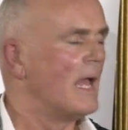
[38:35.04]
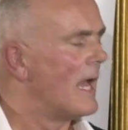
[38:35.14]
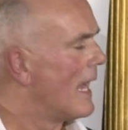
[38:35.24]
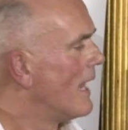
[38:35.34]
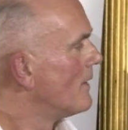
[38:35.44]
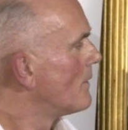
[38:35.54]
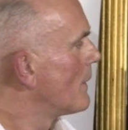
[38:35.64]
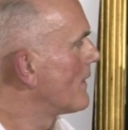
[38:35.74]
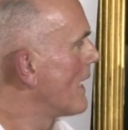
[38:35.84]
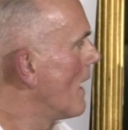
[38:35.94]
And with
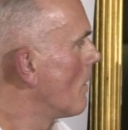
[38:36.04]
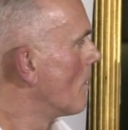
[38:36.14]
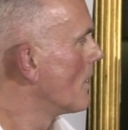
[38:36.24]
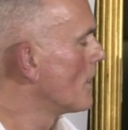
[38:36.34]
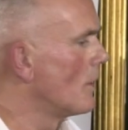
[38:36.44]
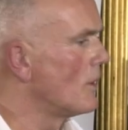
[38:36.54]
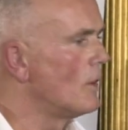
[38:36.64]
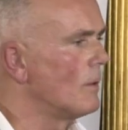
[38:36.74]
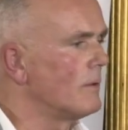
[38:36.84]
Caron, you, you